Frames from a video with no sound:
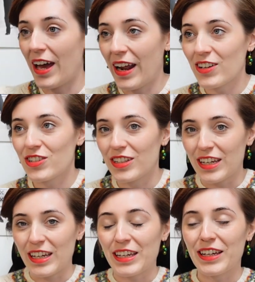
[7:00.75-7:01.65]
and
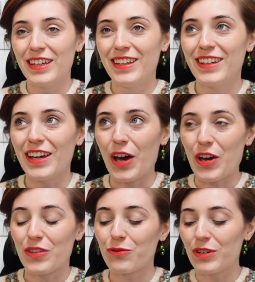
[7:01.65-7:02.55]
actually,
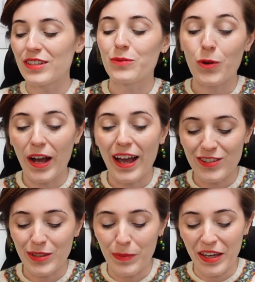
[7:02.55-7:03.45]
the reason why I
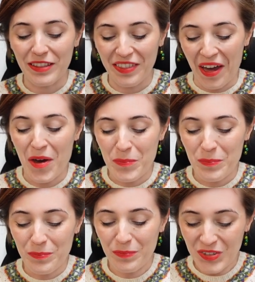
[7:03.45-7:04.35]
actually made that
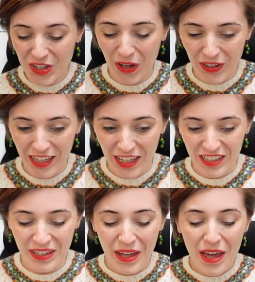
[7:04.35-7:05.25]

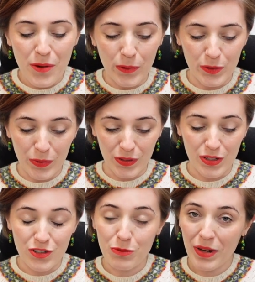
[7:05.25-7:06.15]
jerkin was
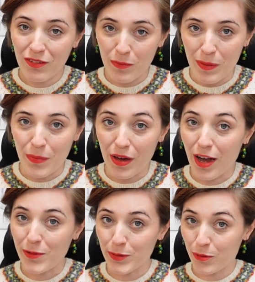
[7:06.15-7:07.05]
because you may remember
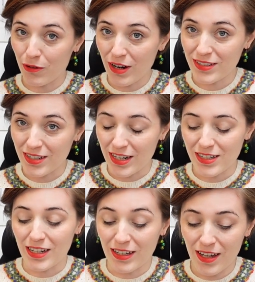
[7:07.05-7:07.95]
I was
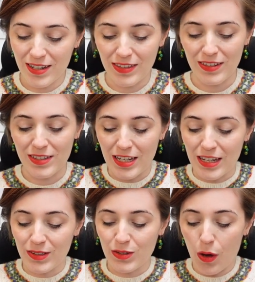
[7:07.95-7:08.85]
procrastinating cutting the
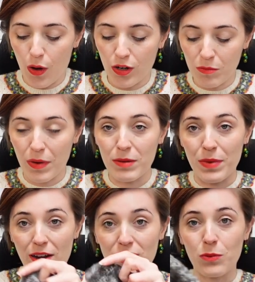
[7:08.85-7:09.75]
steeks on my
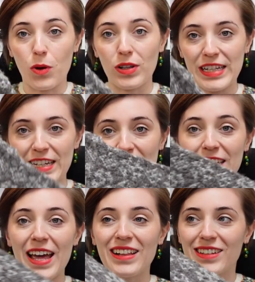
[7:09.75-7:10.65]
Mary Wallin
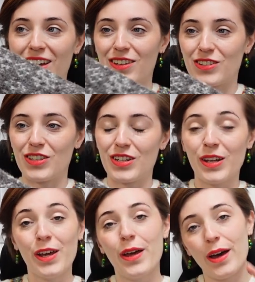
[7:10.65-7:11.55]
Yell cardigan.
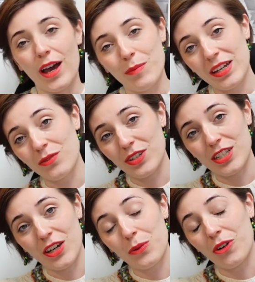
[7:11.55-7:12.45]
I made a
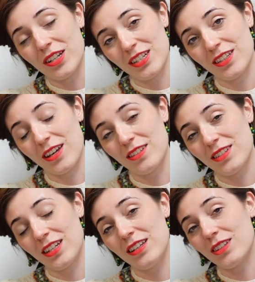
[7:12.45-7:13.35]
video where I did cut the
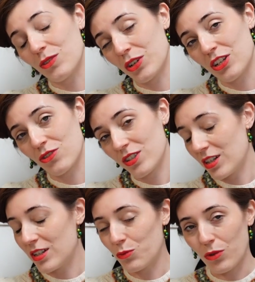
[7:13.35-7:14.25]
steeks. If you're
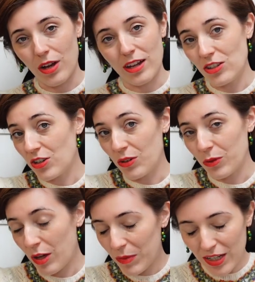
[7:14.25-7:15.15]
interested and you don't know
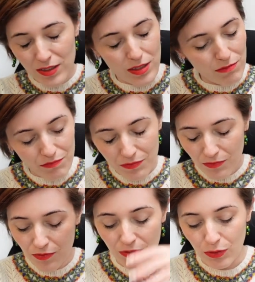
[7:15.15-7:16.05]
what that means,
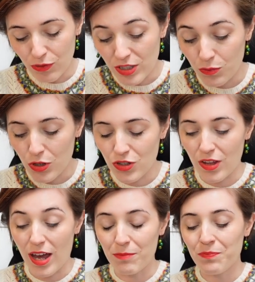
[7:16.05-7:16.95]
feel free to watch
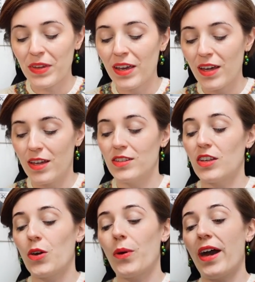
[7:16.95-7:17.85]
that.
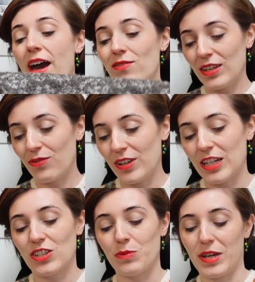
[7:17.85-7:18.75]
So having
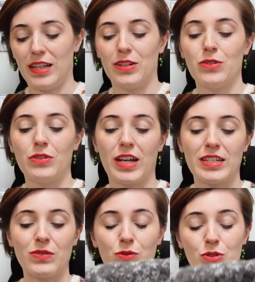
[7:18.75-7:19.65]
finished my little
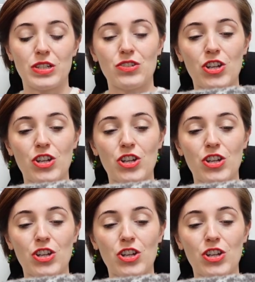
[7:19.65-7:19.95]
1940s